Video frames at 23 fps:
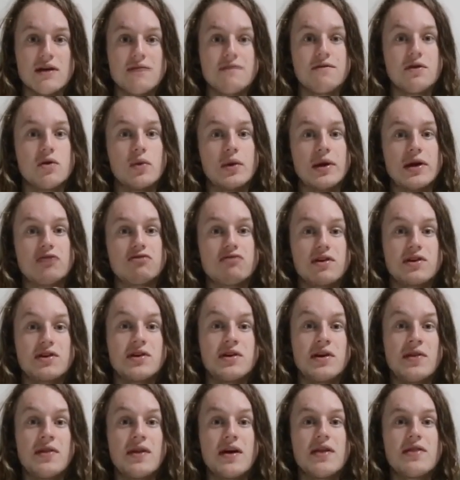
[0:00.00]
If you're
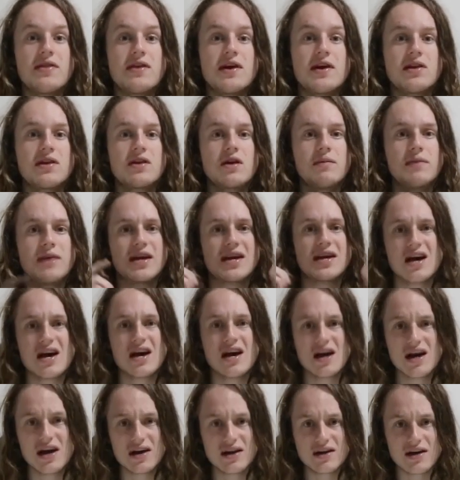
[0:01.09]
interested in that, there is going to be a
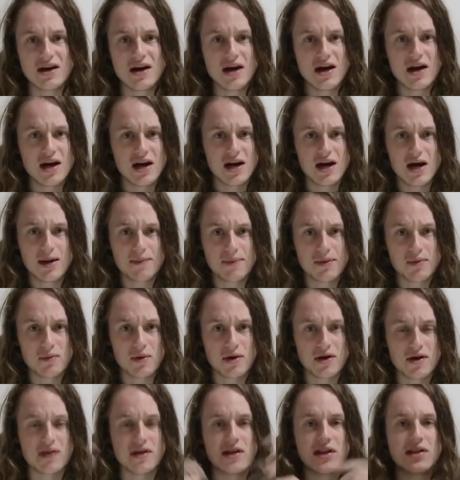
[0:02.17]
card up in
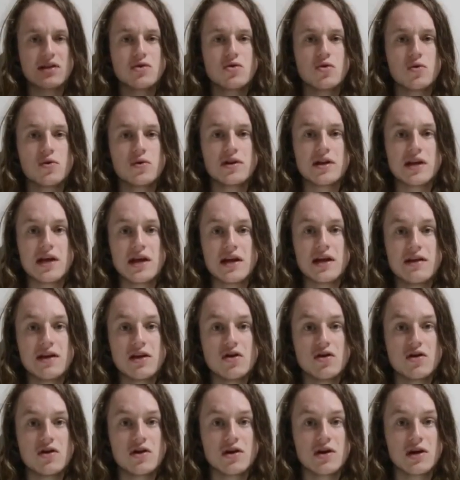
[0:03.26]
one of these corners here that
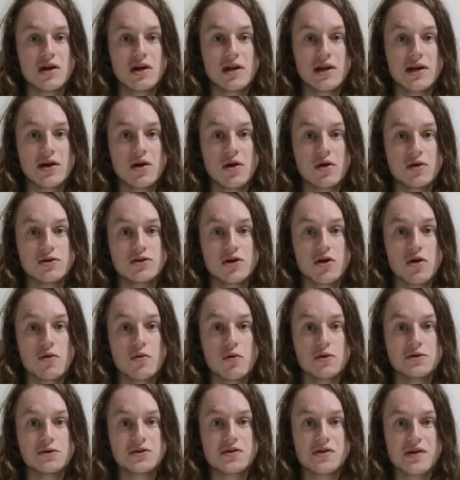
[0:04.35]
you can click on to go
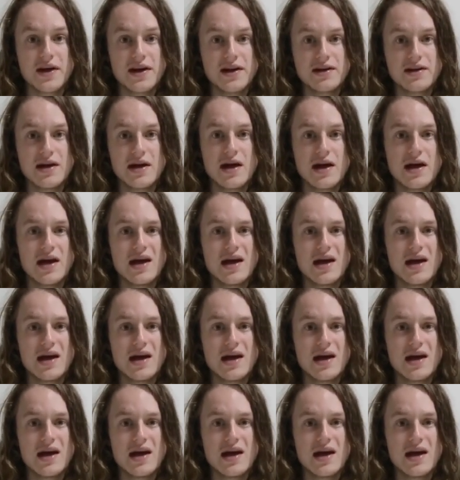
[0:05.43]
watch that.